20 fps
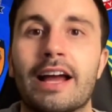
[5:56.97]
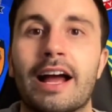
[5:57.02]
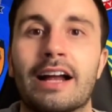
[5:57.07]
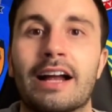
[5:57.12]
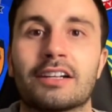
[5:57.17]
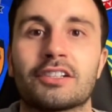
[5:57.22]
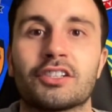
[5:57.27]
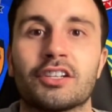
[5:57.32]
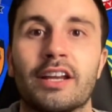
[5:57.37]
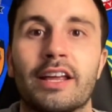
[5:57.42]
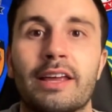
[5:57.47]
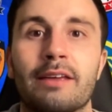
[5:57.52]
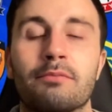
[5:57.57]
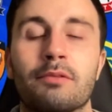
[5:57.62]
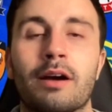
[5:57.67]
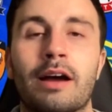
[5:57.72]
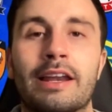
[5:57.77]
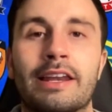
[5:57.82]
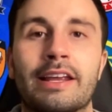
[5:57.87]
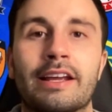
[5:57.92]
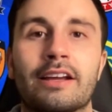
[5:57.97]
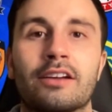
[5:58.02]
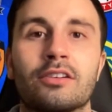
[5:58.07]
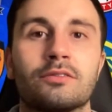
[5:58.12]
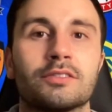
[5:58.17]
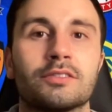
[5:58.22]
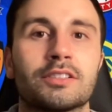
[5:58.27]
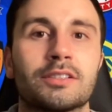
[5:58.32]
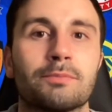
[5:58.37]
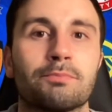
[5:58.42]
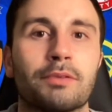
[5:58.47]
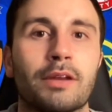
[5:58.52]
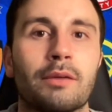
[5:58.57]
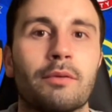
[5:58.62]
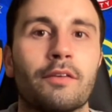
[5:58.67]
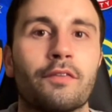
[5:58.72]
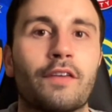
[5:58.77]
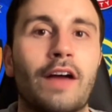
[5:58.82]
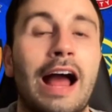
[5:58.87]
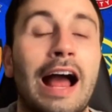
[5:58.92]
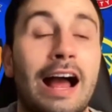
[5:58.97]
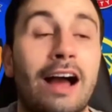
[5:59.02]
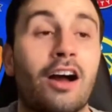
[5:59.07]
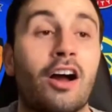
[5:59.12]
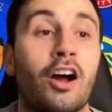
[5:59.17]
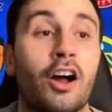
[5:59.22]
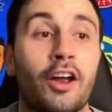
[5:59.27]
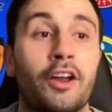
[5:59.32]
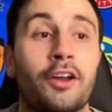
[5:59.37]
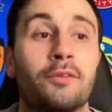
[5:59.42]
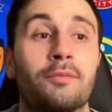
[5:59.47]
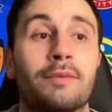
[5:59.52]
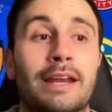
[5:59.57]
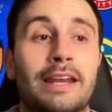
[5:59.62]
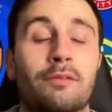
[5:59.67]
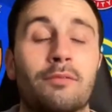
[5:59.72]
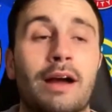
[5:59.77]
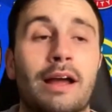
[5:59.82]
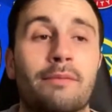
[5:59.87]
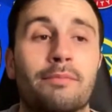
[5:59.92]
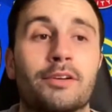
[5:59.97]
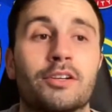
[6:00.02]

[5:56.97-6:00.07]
actually, when it comes to Plymouth at home anyway,